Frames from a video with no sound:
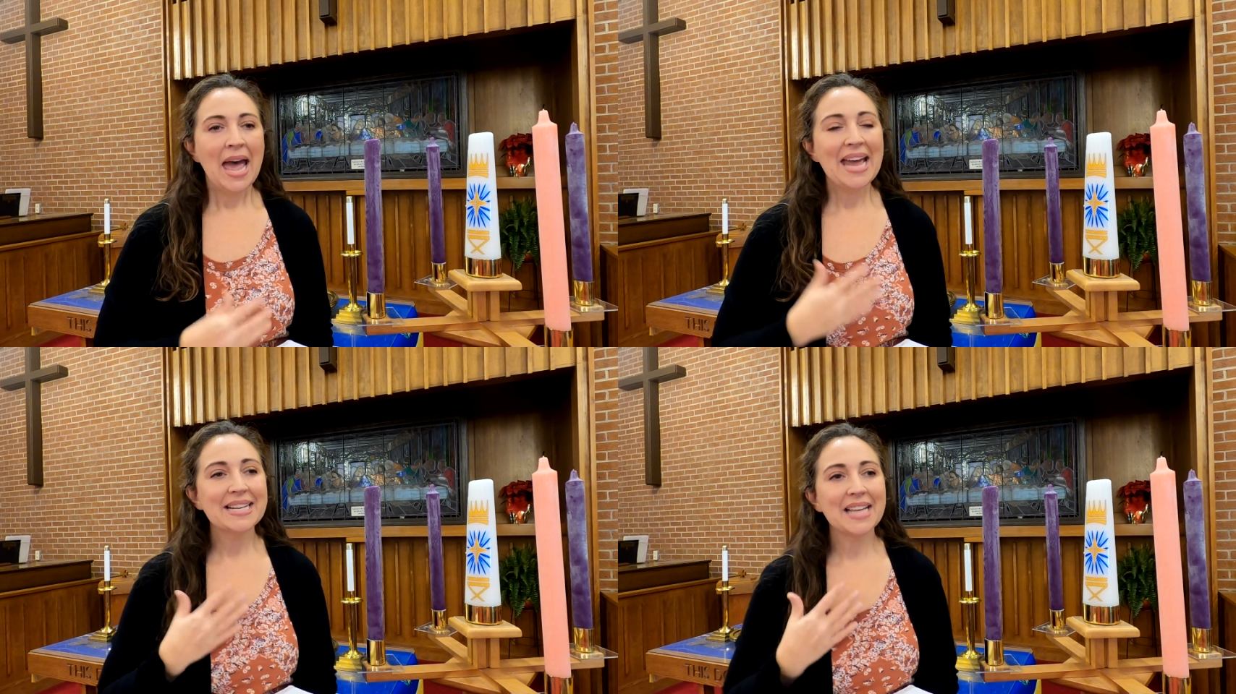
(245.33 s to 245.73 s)

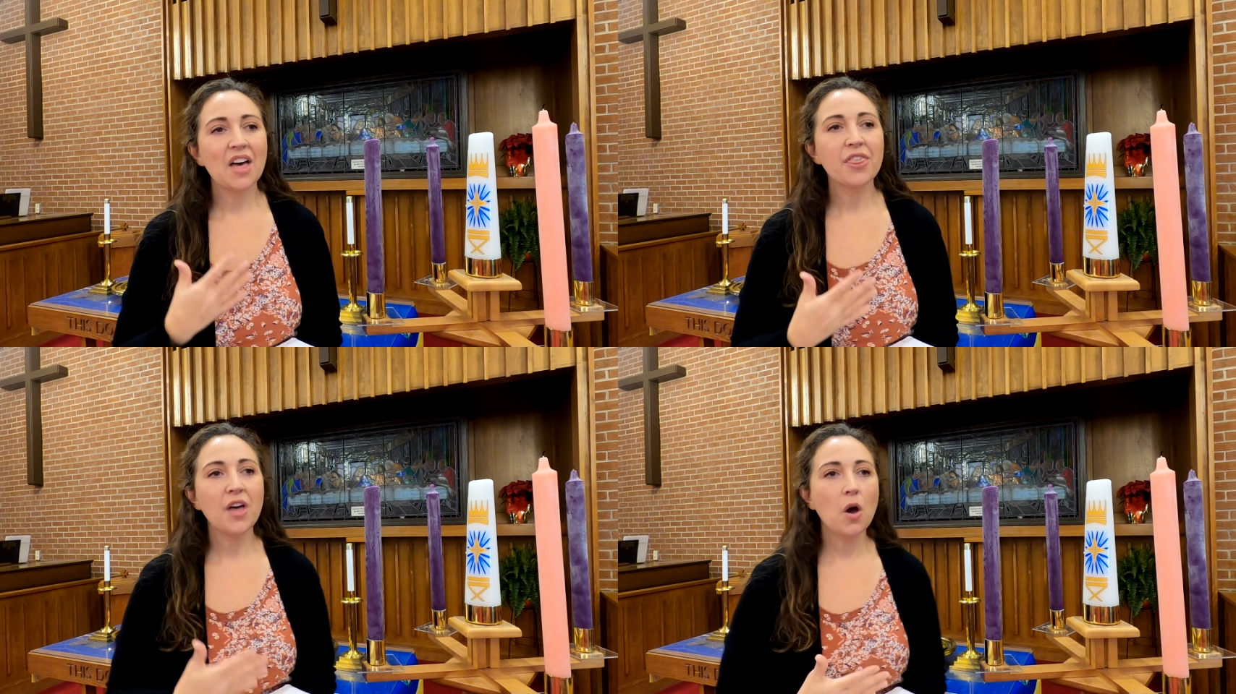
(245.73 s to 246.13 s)
And as
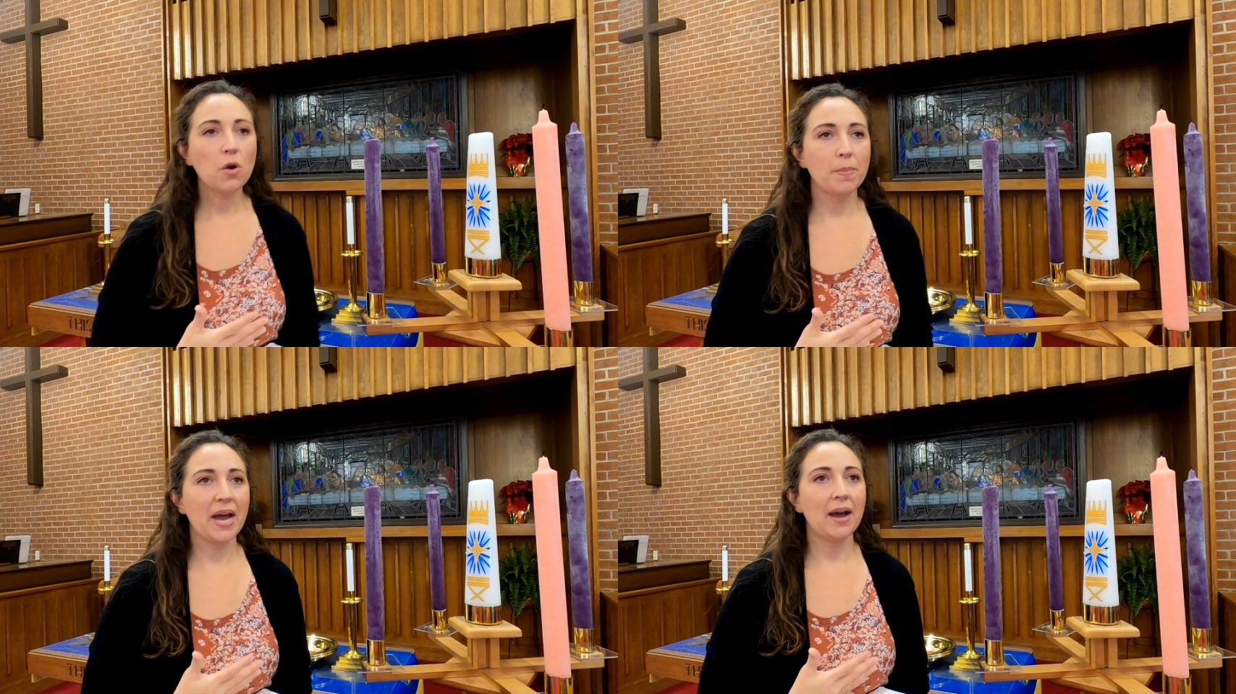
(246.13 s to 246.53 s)
I
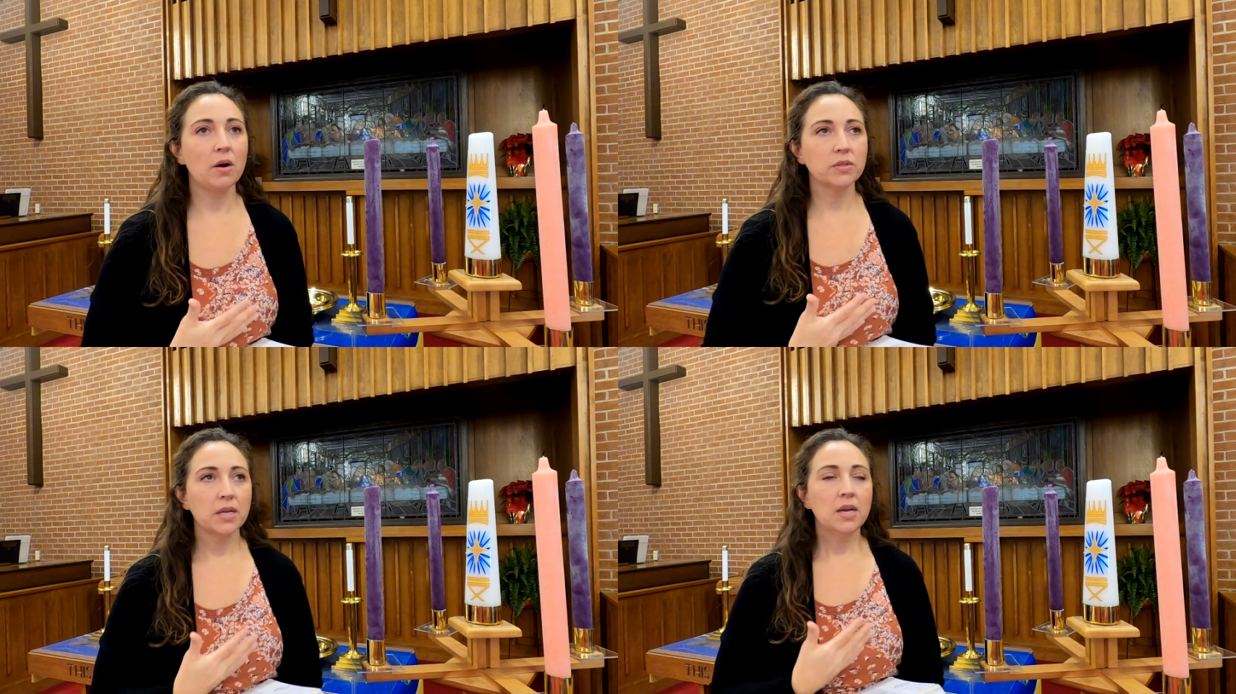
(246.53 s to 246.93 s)
thought
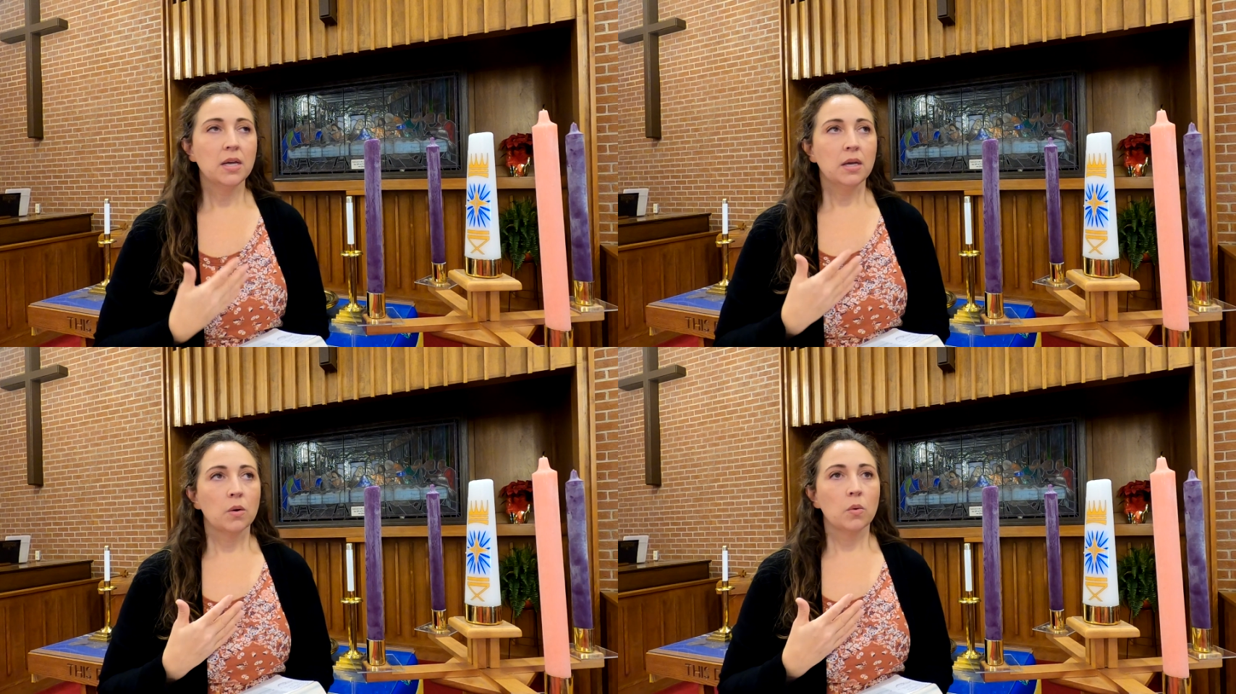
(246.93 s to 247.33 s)
about
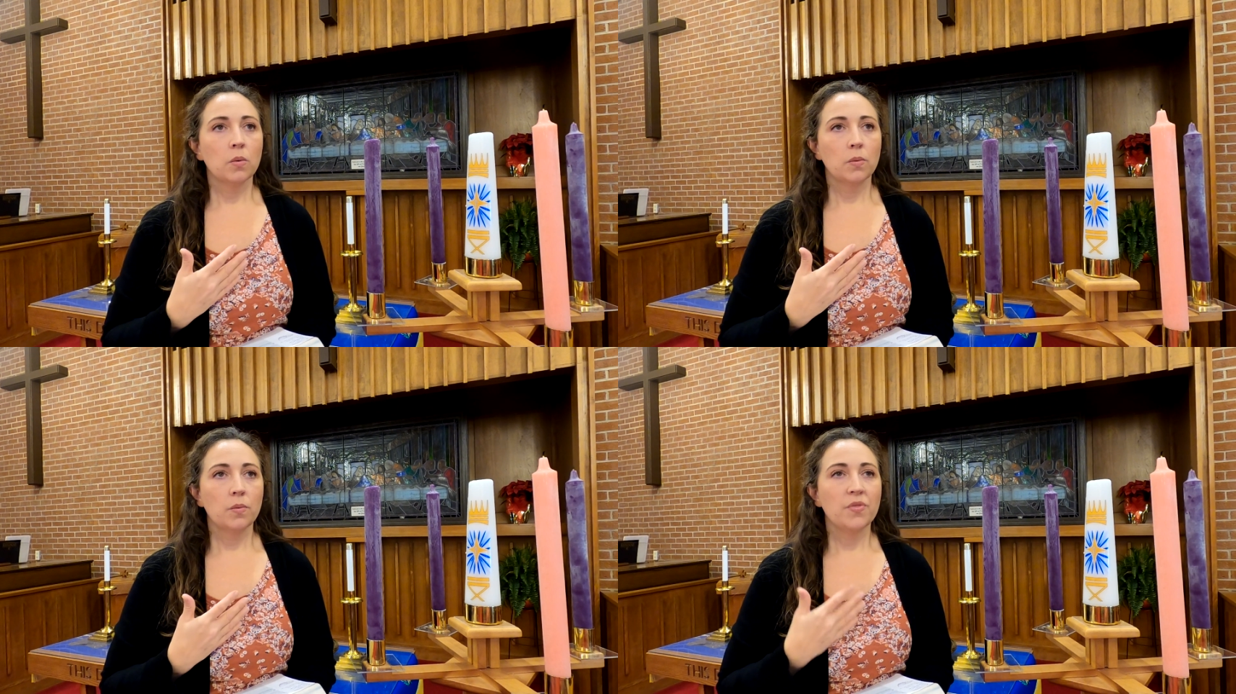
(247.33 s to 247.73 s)

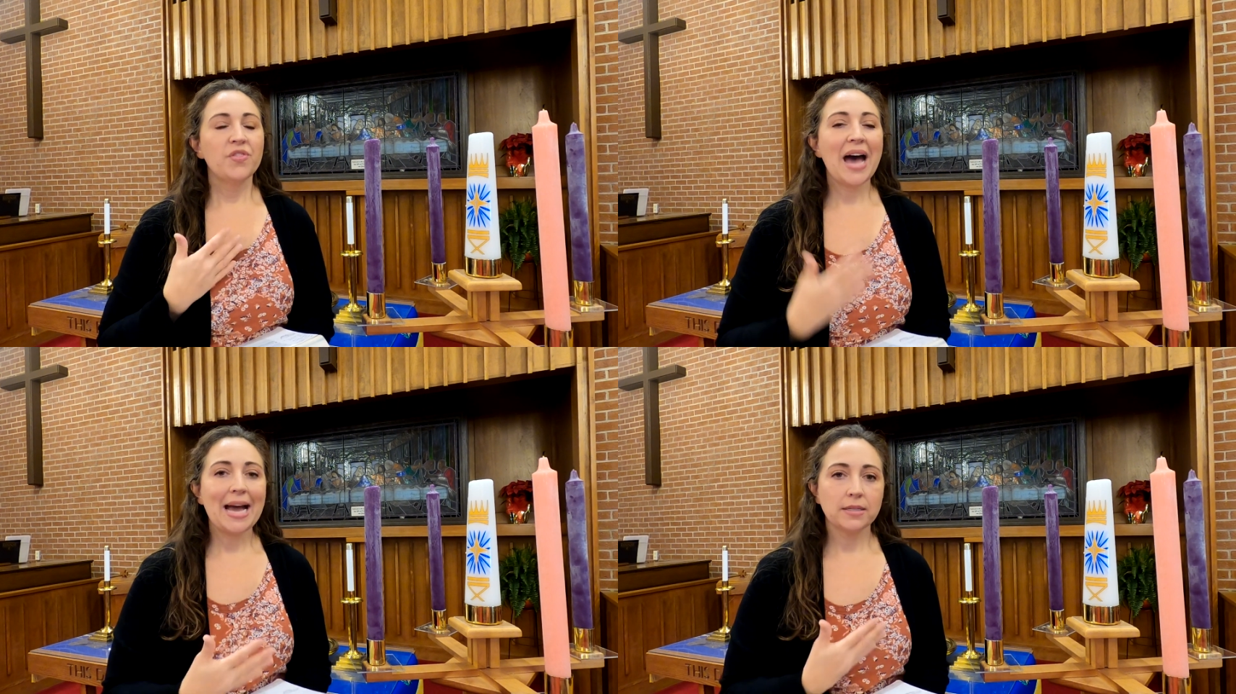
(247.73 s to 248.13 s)

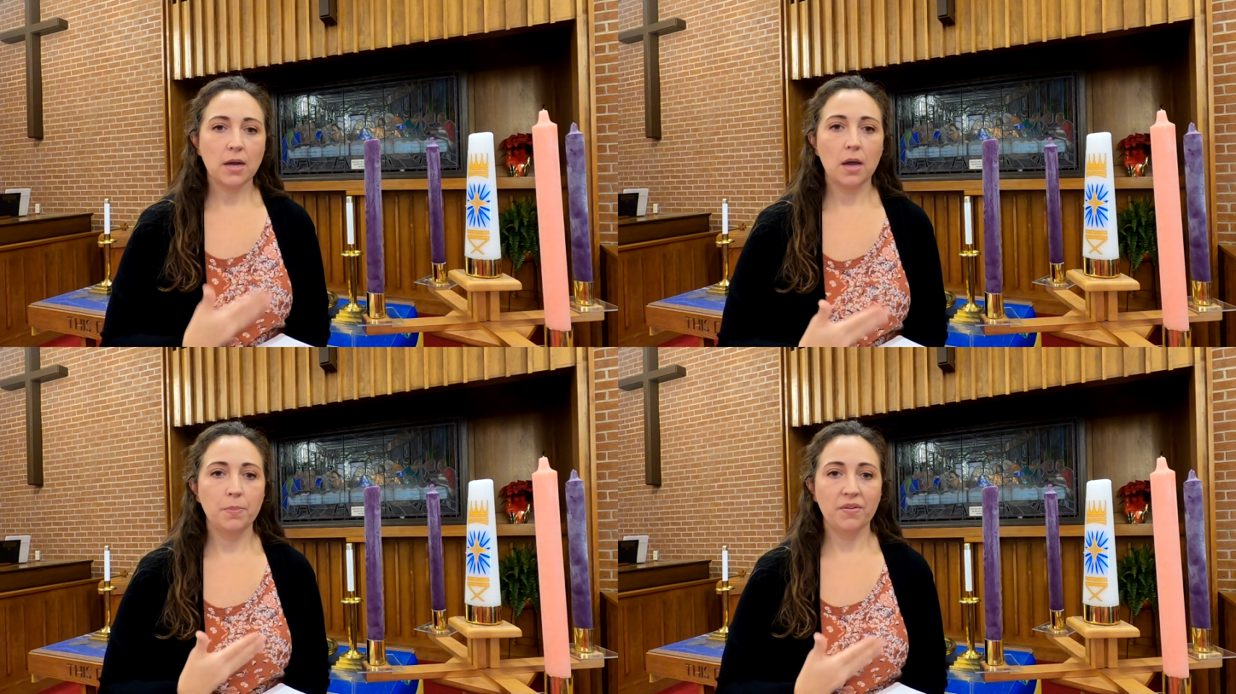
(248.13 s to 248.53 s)
that
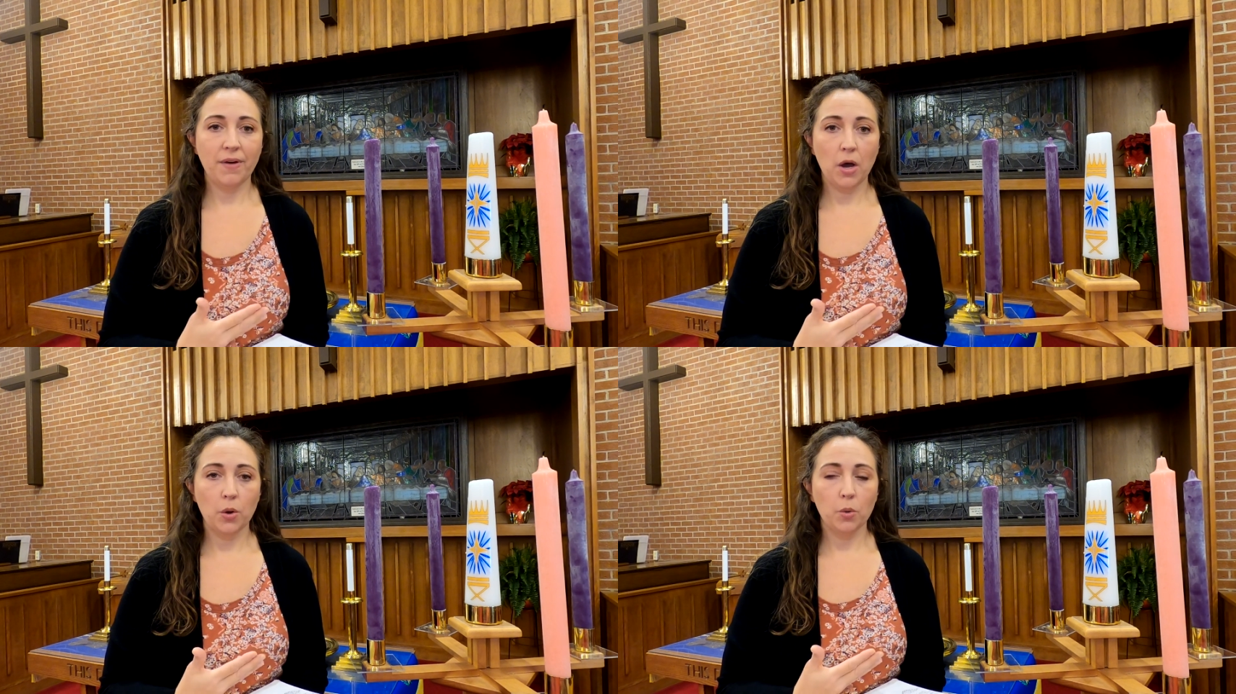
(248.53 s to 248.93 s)
type of
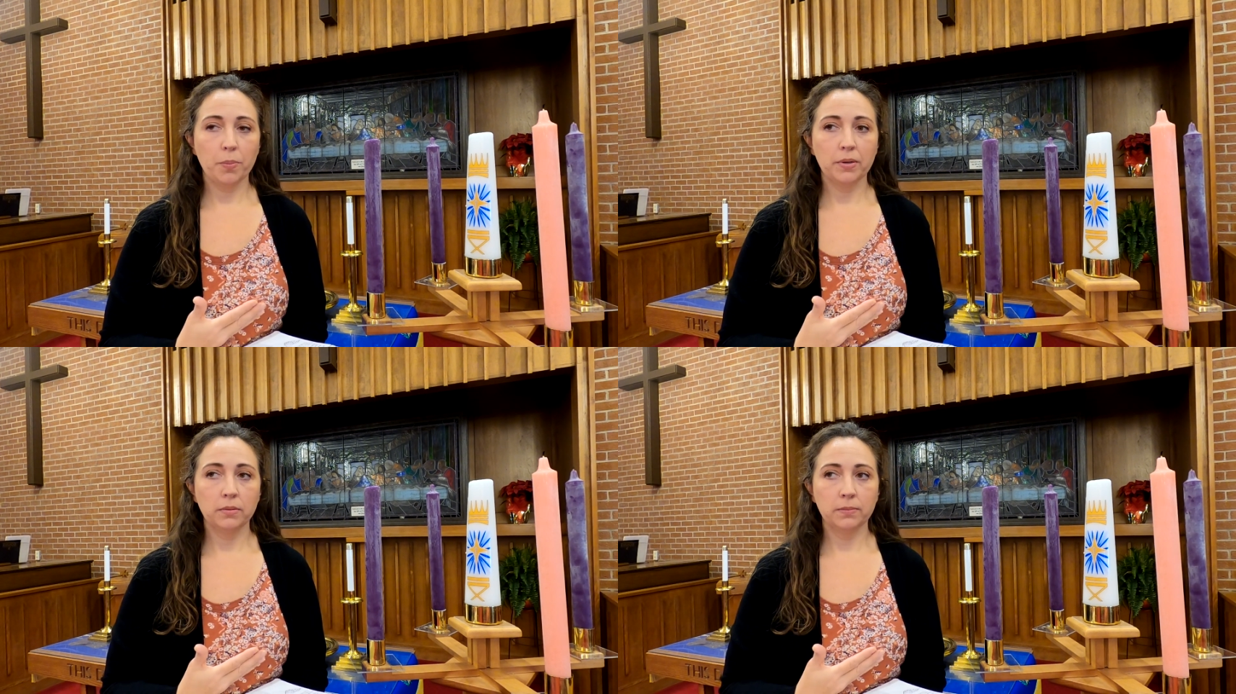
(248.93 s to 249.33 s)
hope,